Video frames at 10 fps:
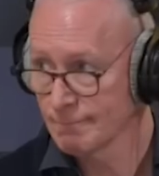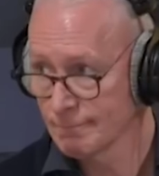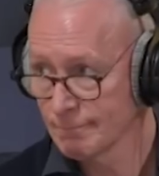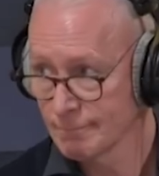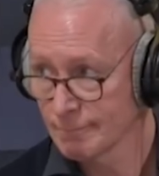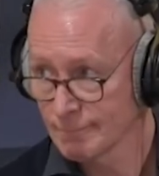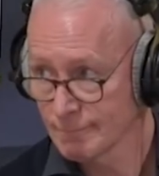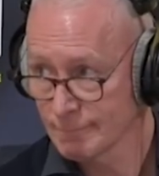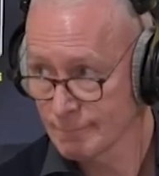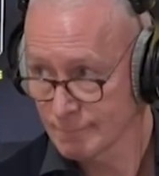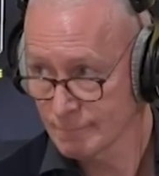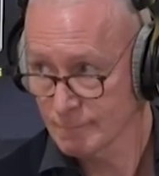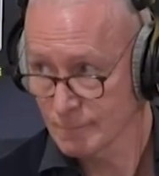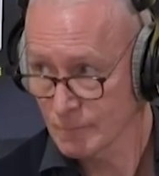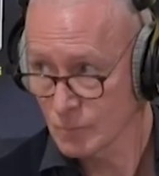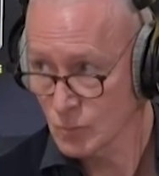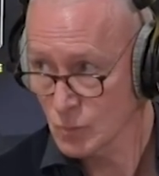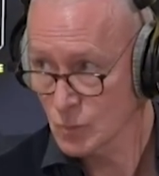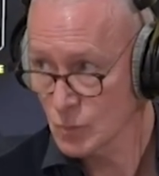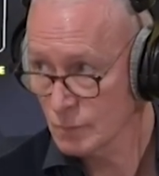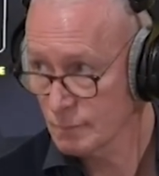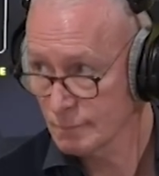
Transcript: (silent)